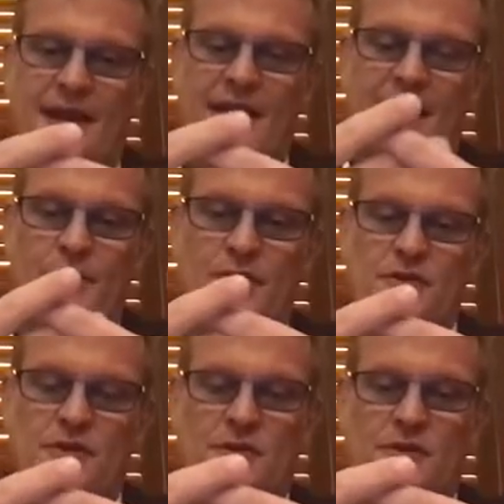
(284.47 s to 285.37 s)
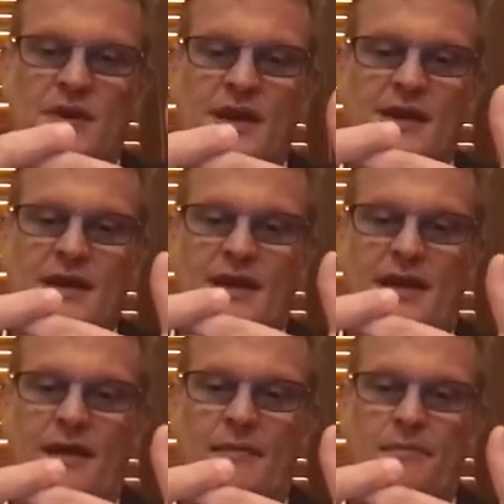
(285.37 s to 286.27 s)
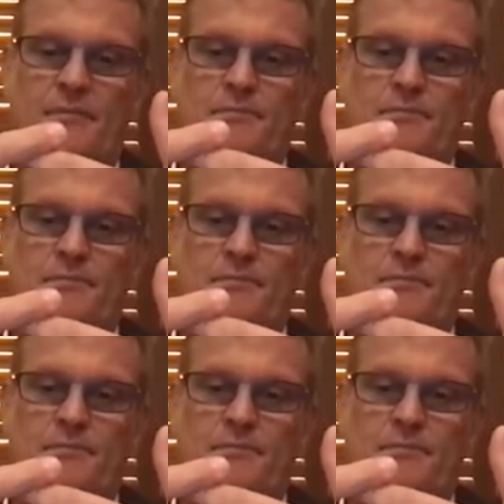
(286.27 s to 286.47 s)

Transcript: and able to um,